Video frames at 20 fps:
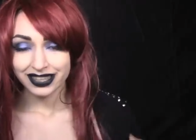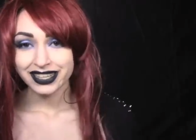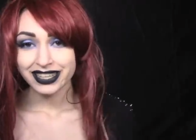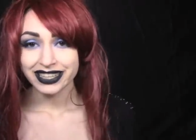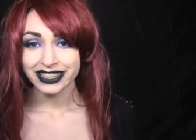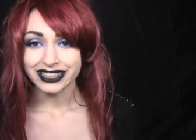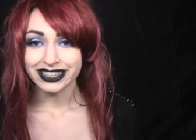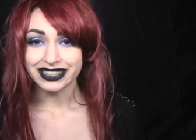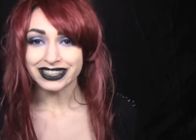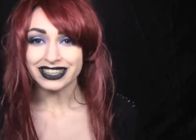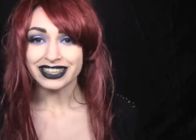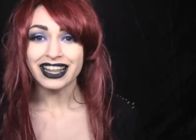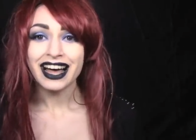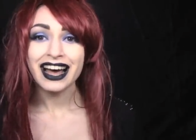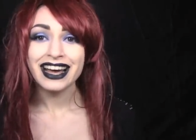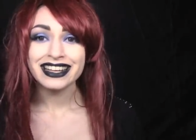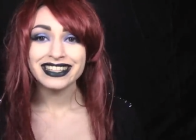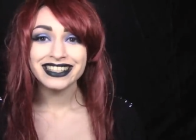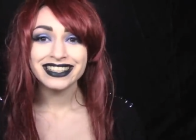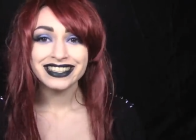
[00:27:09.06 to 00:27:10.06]
And
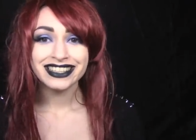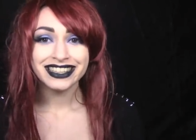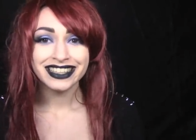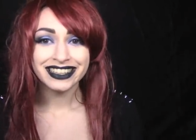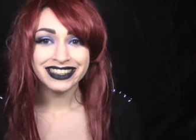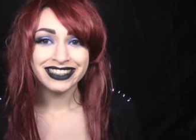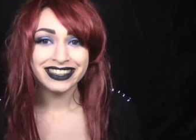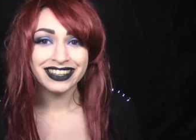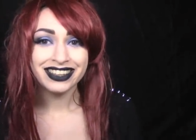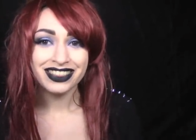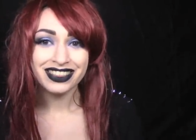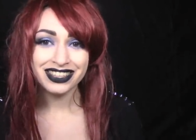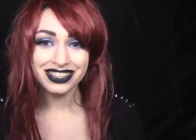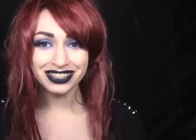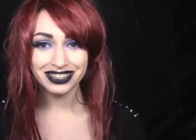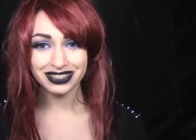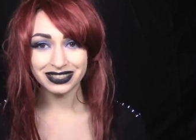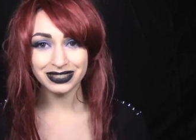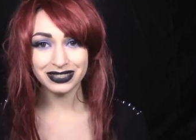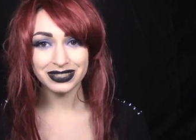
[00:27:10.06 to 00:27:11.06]
last,
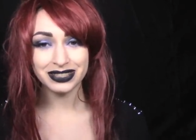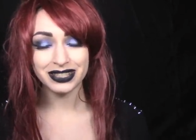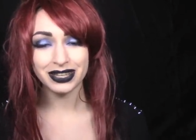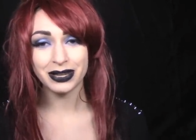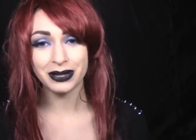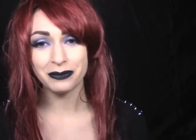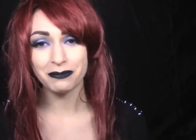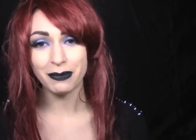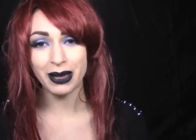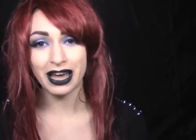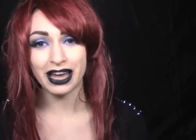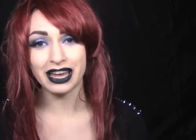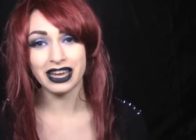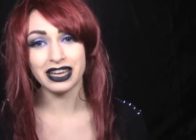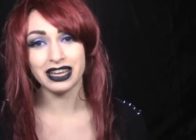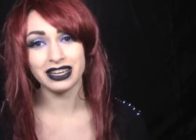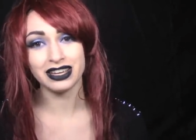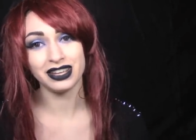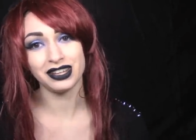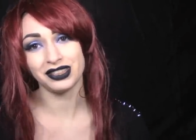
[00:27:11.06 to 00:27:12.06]
this is
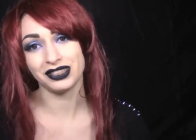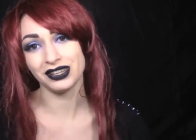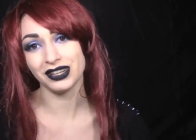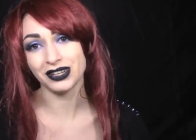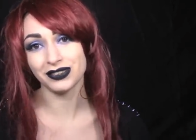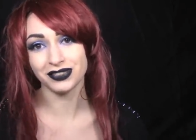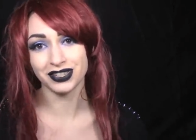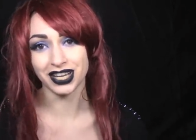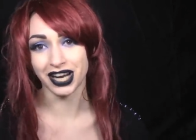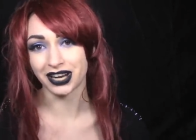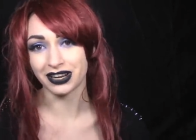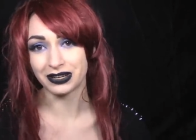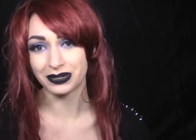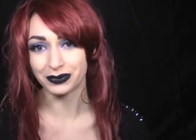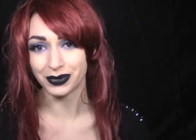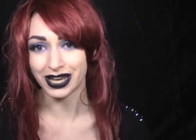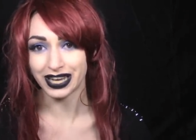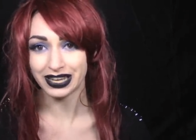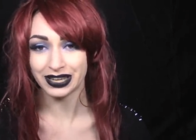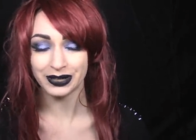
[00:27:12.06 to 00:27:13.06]
my third retired
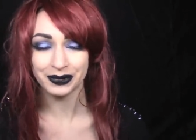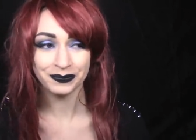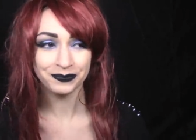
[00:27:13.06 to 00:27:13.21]
wig.